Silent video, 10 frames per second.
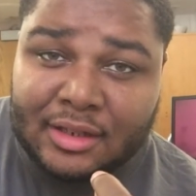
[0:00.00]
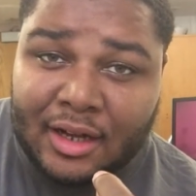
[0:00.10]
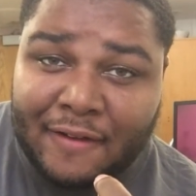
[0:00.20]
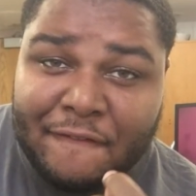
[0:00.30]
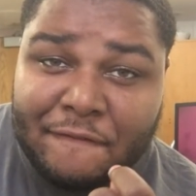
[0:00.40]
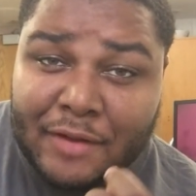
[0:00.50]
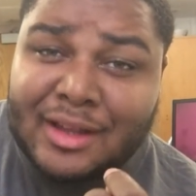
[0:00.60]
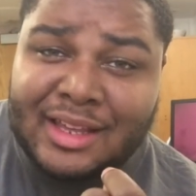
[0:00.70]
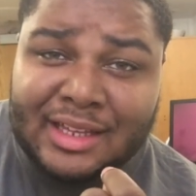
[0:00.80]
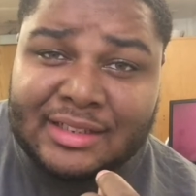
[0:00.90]
a
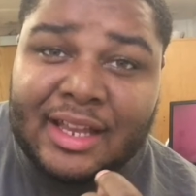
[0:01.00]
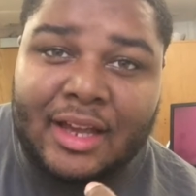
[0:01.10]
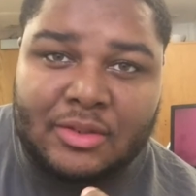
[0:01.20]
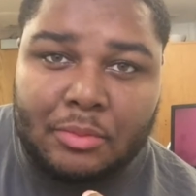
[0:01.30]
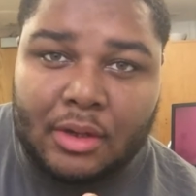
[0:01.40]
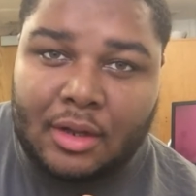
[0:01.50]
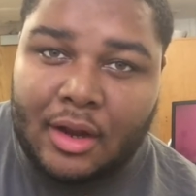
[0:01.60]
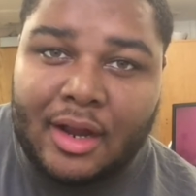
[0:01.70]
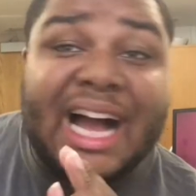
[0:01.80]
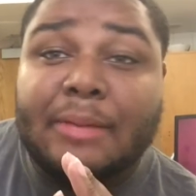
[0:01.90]
fucking textbook,
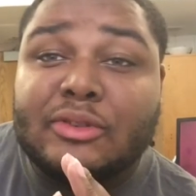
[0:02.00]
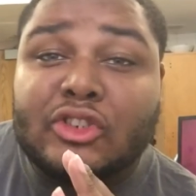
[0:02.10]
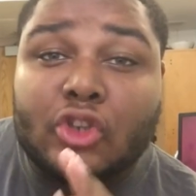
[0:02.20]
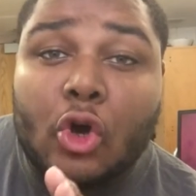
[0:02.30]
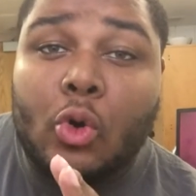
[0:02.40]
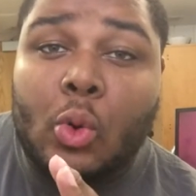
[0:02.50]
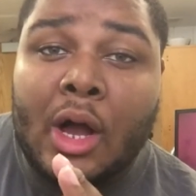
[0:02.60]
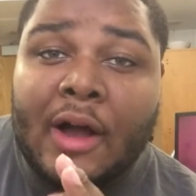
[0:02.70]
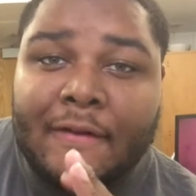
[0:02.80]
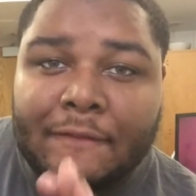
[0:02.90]
alright? I'm
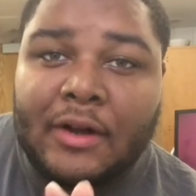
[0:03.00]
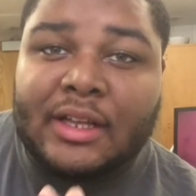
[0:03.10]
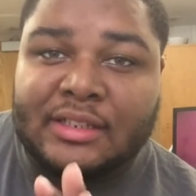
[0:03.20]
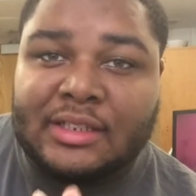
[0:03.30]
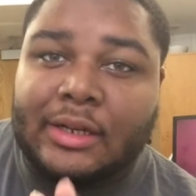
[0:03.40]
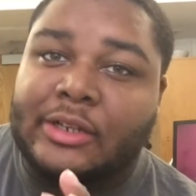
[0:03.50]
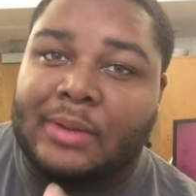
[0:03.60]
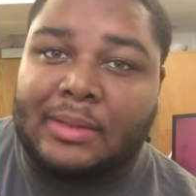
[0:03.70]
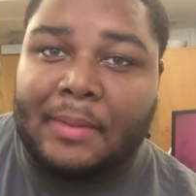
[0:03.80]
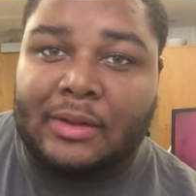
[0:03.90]
so fucking serious
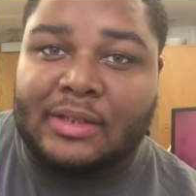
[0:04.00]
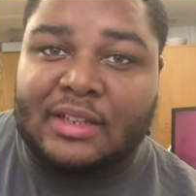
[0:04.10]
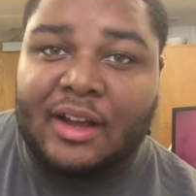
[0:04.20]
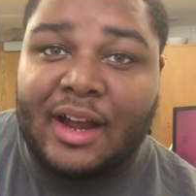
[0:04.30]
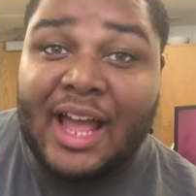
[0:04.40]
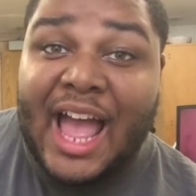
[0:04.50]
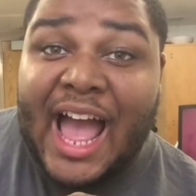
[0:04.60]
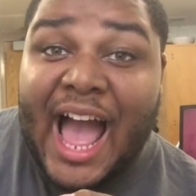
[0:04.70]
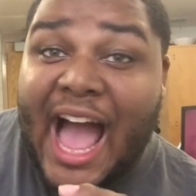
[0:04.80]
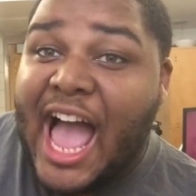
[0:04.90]
about this, alright?
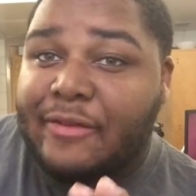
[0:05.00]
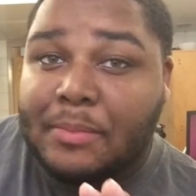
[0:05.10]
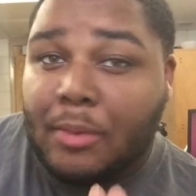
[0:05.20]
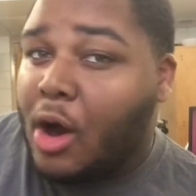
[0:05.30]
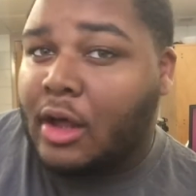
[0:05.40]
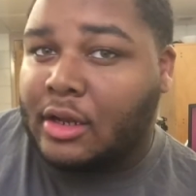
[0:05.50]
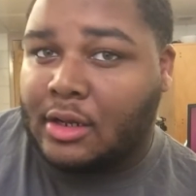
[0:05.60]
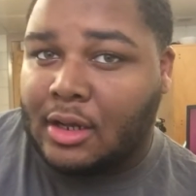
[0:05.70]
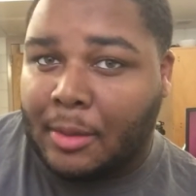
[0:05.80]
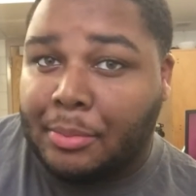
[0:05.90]
I haven't
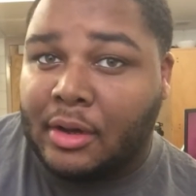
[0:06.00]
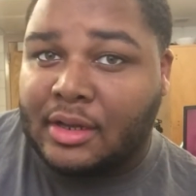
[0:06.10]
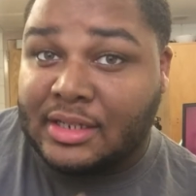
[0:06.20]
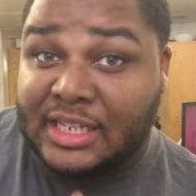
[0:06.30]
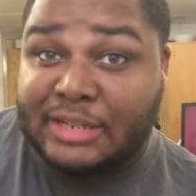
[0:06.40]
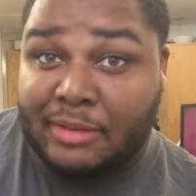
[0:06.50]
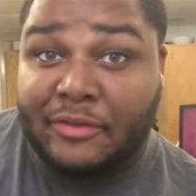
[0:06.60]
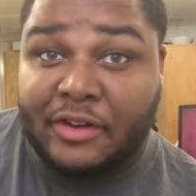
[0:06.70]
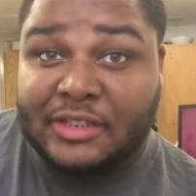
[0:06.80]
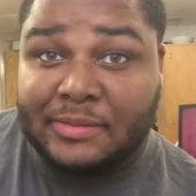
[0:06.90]
bought a book since my
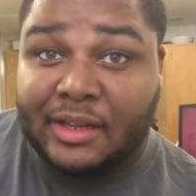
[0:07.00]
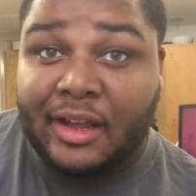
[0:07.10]
freshman